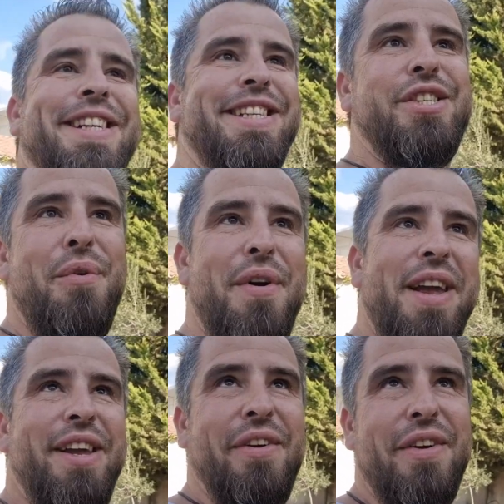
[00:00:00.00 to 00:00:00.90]

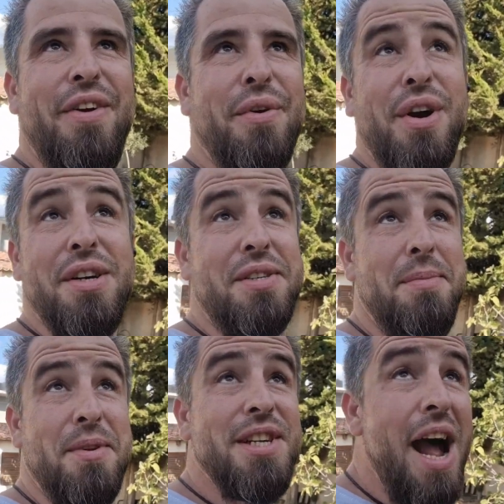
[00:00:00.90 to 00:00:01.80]
destroying your
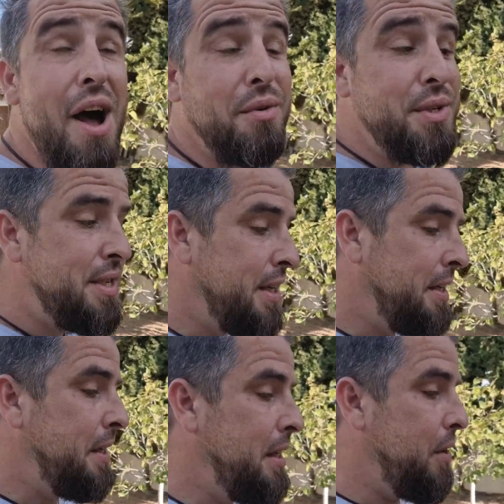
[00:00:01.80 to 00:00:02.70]
customer's house
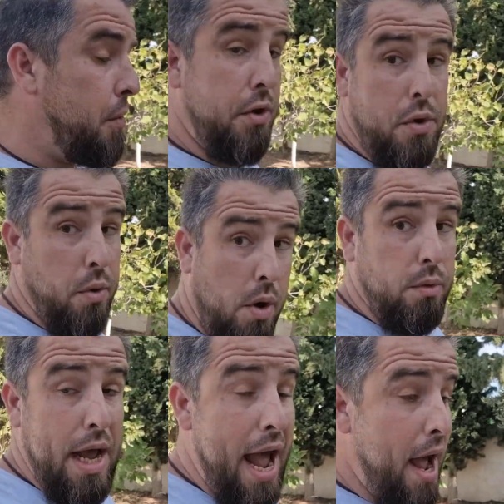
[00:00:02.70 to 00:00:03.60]
or your
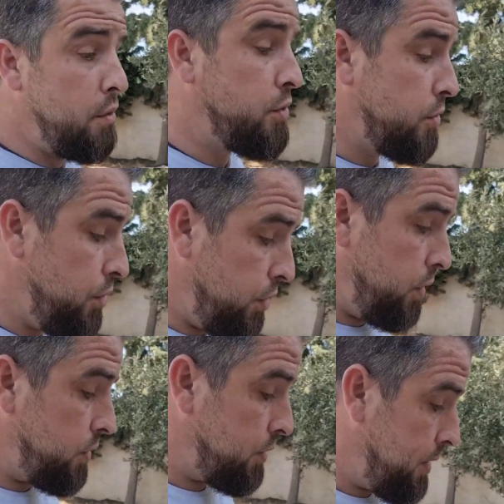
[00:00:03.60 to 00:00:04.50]
own house,
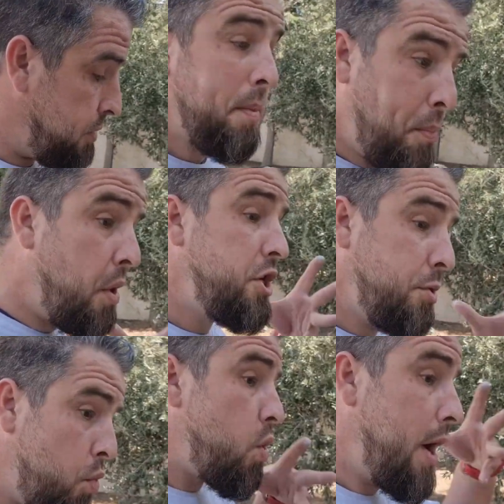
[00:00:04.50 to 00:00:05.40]
so there's a
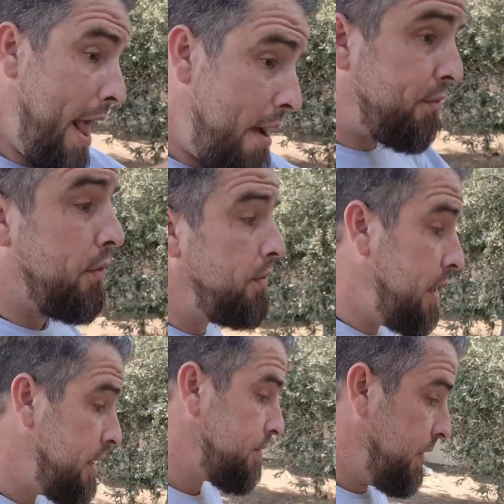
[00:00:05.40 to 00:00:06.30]
bunch more left on
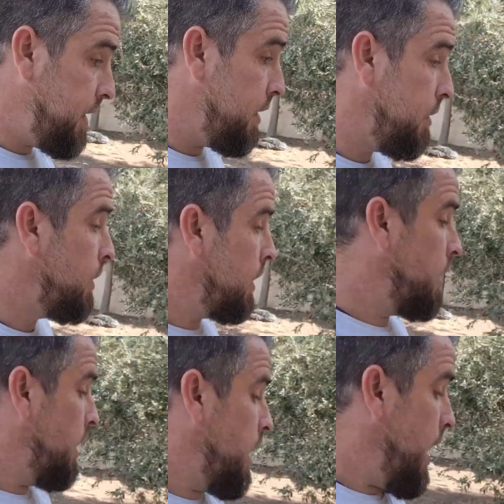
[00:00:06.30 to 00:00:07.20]
this video.
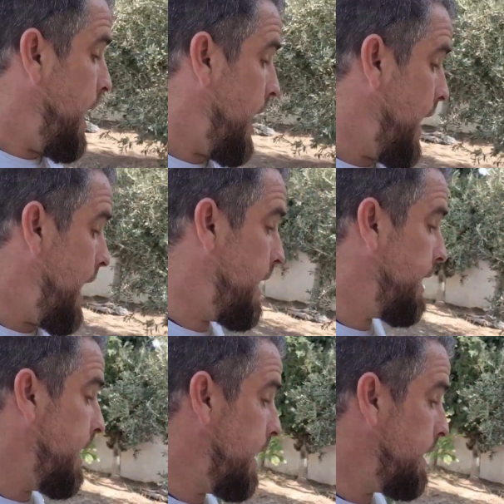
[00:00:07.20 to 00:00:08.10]
And
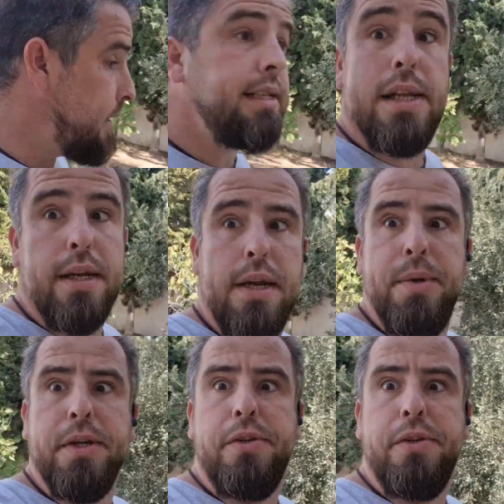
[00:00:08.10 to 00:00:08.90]
this is not going to be a